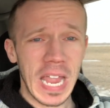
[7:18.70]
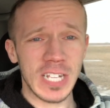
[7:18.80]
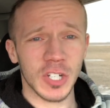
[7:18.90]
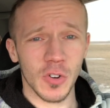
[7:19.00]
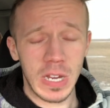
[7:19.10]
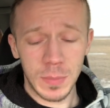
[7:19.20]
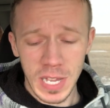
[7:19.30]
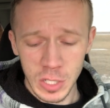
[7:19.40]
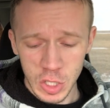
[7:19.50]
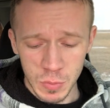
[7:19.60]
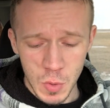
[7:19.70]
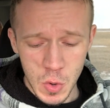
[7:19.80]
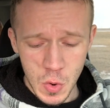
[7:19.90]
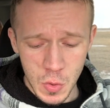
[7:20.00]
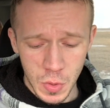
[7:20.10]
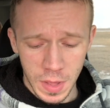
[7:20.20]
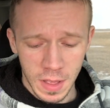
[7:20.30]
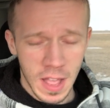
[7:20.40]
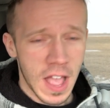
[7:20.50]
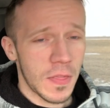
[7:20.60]
It's creamy and smooth.
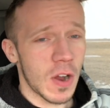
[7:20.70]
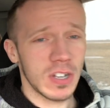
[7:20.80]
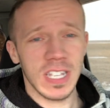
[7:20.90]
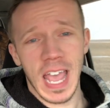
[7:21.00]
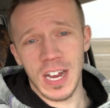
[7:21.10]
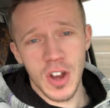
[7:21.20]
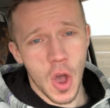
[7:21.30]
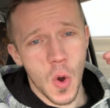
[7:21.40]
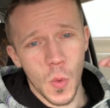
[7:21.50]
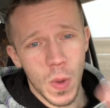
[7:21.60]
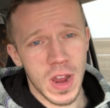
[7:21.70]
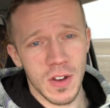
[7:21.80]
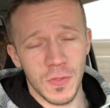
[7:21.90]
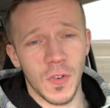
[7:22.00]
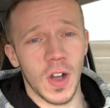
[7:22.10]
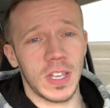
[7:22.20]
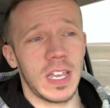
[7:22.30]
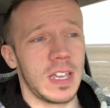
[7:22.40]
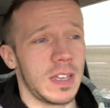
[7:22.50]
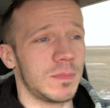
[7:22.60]
There is like no weird
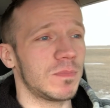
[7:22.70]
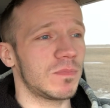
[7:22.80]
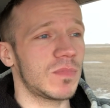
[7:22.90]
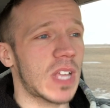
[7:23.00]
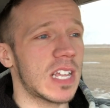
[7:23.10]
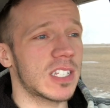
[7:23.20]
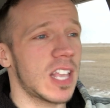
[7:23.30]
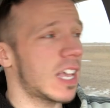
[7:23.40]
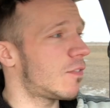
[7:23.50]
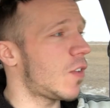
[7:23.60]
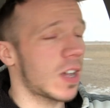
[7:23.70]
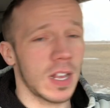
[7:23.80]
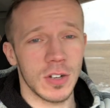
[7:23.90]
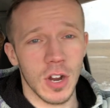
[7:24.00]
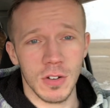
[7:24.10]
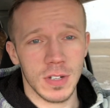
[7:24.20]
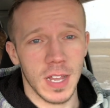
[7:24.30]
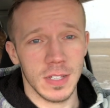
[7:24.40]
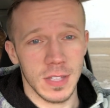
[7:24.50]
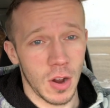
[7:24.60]
fucking taste like fucking dirt
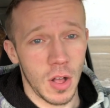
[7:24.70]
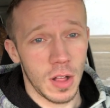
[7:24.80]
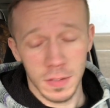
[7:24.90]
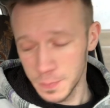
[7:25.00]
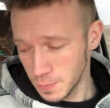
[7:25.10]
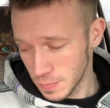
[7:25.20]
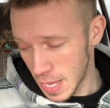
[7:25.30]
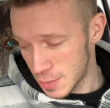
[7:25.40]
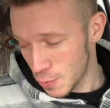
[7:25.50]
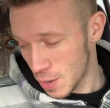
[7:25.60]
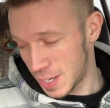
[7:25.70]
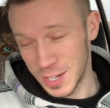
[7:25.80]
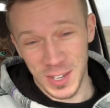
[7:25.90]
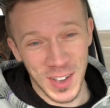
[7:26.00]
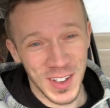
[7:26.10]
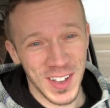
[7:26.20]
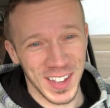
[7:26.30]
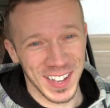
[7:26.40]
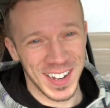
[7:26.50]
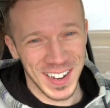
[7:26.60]
taste at all. It's fucking
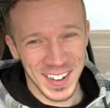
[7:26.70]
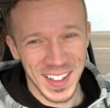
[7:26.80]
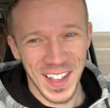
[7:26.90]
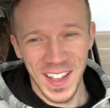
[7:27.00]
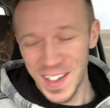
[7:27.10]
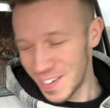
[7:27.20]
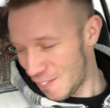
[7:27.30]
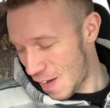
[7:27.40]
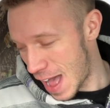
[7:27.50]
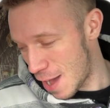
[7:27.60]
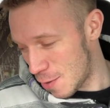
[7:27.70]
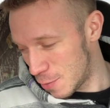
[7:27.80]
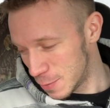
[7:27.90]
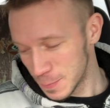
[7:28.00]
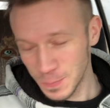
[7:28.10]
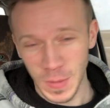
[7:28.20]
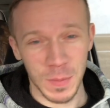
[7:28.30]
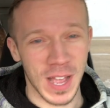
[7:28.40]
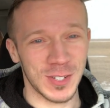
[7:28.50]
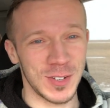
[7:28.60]
good. Wow. I'm
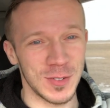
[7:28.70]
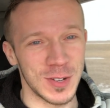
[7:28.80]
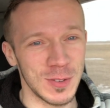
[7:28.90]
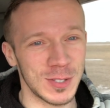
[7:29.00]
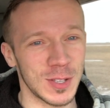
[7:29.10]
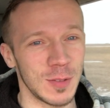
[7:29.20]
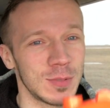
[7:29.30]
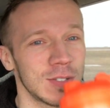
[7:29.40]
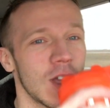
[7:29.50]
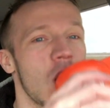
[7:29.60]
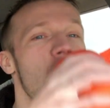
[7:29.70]
gonna actually do 2 scoops.